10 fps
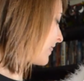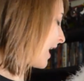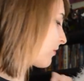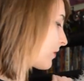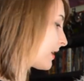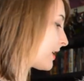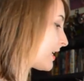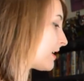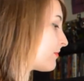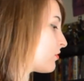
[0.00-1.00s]
that when
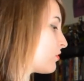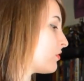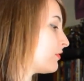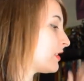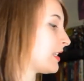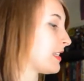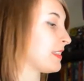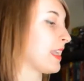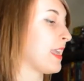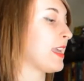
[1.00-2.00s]
he moves
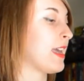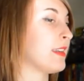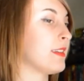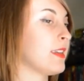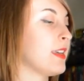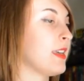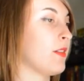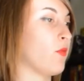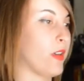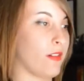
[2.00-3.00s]
his hand,
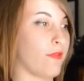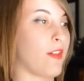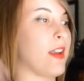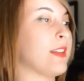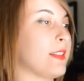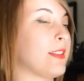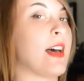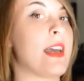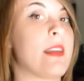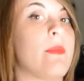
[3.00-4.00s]
whether front,
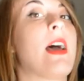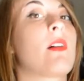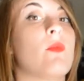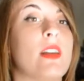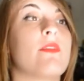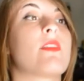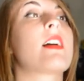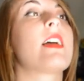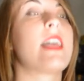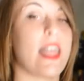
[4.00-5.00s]
side, back, whatever,
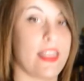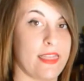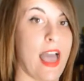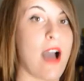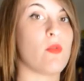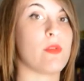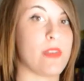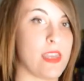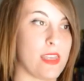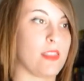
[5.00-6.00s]
that would
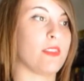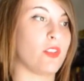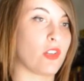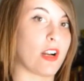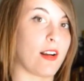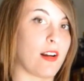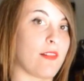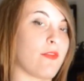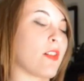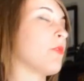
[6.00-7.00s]
be the trigger
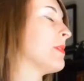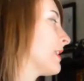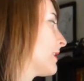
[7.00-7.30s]
for opening